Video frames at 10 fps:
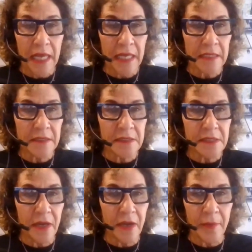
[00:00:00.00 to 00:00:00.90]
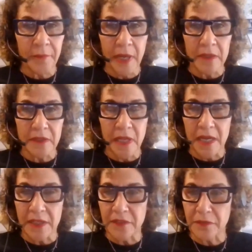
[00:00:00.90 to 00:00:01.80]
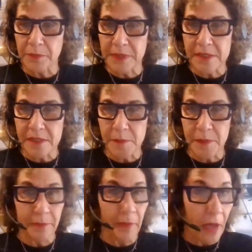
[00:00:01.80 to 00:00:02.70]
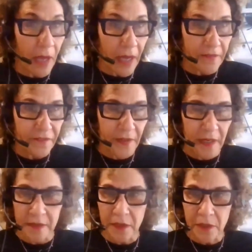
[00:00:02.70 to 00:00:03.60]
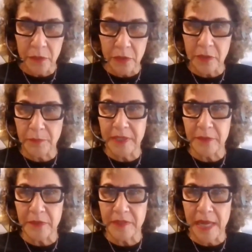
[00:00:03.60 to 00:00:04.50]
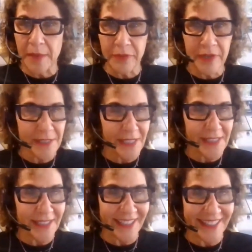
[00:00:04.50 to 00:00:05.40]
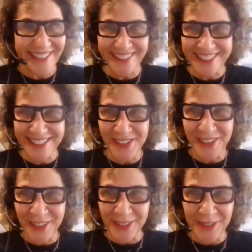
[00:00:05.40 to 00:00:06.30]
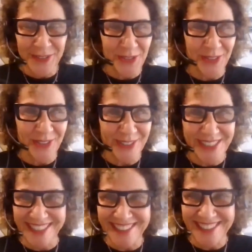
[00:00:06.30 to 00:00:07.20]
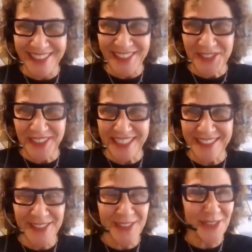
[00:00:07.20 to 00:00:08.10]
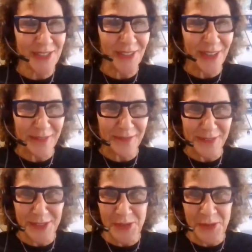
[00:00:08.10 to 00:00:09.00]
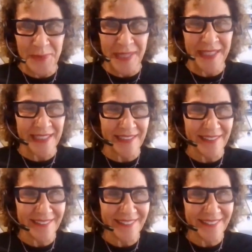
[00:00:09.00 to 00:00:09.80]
And a lot of business people I find work better with that process. And I think this Oak Journal sounds like a great start for so many.